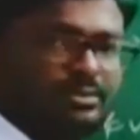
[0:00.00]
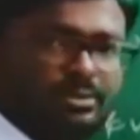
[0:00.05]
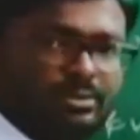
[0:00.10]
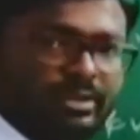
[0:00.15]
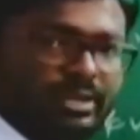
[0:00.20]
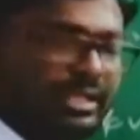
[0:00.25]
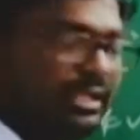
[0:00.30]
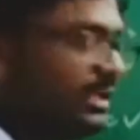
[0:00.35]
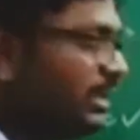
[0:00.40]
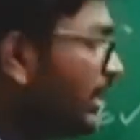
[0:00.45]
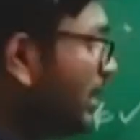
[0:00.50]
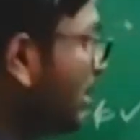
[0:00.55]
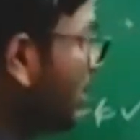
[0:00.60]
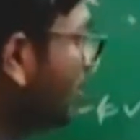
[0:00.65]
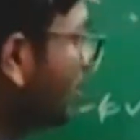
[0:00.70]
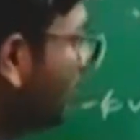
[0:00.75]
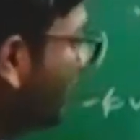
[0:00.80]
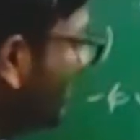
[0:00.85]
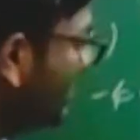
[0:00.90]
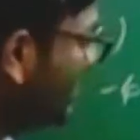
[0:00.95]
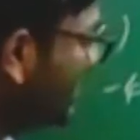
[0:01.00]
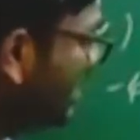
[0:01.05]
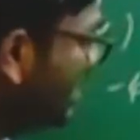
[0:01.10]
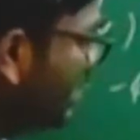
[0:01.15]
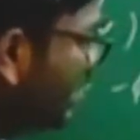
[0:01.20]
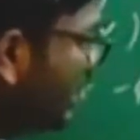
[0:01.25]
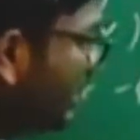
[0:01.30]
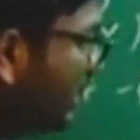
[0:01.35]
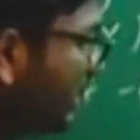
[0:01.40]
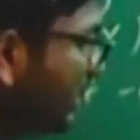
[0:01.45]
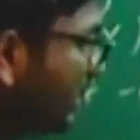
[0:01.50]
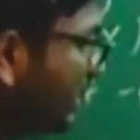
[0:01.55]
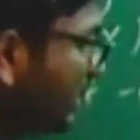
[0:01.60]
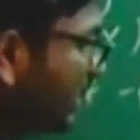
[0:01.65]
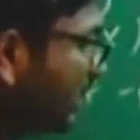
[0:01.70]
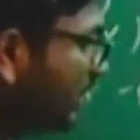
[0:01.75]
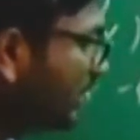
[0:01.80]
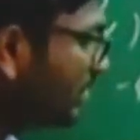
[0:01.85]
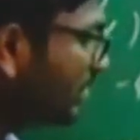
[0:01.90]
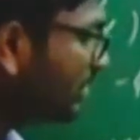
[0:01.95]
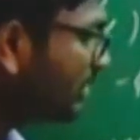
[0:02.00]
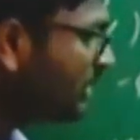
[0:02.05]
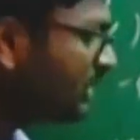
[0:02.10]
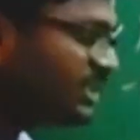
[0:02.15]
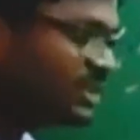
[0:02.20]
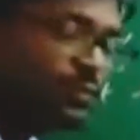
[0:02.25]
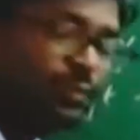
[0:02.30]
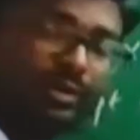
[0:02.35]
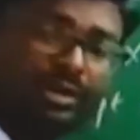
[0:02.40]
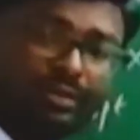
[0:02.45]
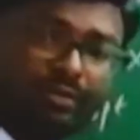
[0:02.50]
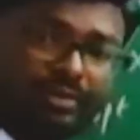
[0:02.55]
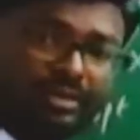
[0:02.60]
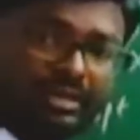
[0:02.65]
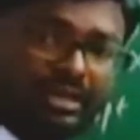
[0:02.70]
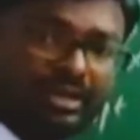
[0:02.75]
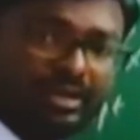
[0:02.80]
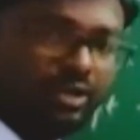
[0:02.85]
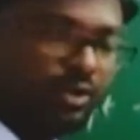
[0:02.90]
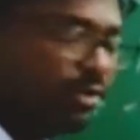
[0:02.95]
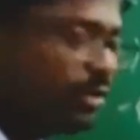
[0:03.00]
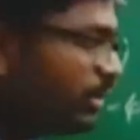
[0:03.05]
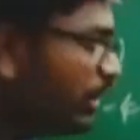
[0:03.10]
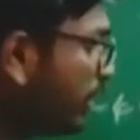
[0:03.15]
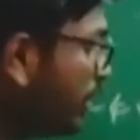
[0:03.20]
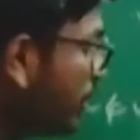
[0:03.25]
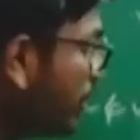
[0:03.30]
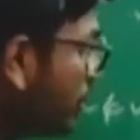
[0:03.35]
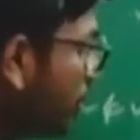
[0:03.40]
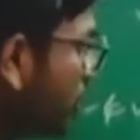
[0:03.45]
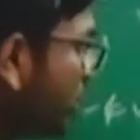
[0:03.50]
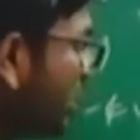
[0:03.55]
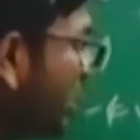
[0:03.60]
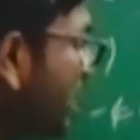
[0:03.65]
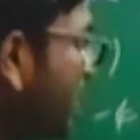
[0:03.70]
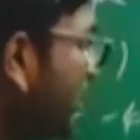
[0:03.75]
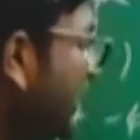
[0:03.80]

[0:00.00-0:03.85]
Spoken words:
okay, firstly here this one will undergo due to the